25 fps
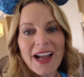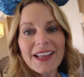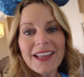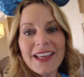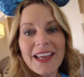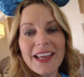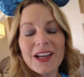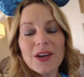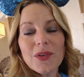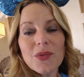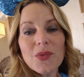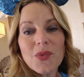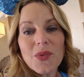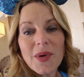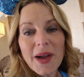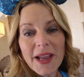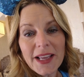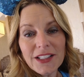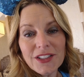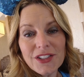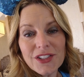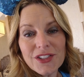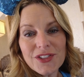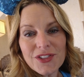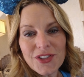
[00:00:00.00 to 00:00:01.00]
I can't
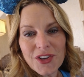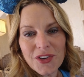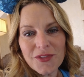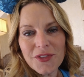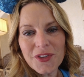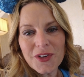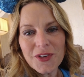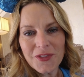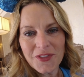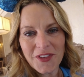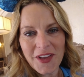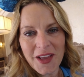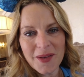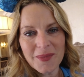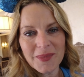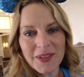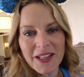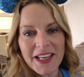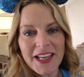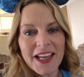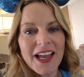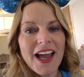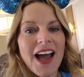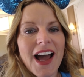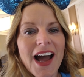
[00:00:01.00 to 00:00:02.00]
wait to serve your
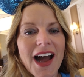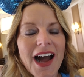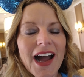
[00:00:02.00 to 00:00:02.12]
family.